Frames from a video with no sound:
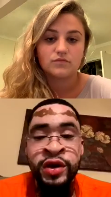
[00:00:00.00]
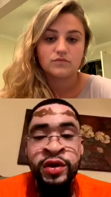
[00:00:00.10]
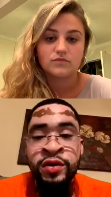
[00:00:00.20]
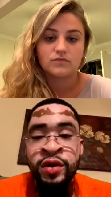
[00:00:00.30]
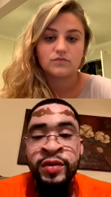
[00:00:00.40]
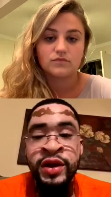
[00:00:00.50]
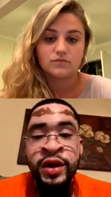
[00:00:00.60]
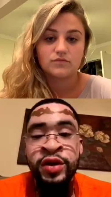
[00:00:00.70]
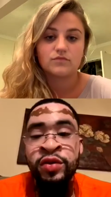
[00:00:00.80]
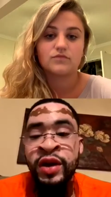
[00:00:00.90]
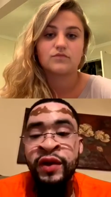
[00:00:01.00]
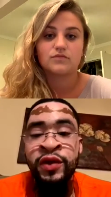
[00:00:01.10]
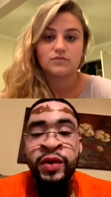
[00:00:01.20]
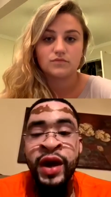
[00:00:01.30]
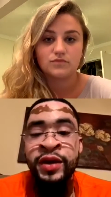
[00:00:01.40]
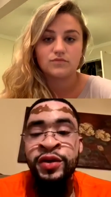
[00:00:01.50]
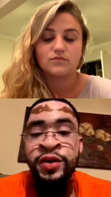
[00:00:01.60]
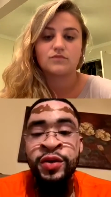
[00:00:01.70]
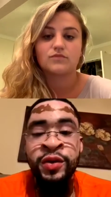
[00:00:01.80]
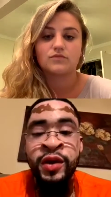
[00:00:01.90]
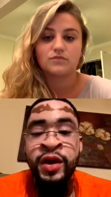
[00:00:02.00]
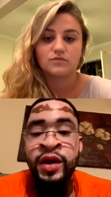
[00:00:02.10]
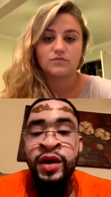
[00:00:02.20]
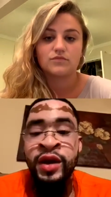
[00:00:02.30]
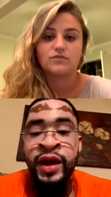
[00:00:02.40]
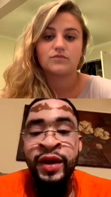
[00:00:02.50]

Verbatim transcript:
Speaker 1: You know what I'm saying? Do whatever you got to do, and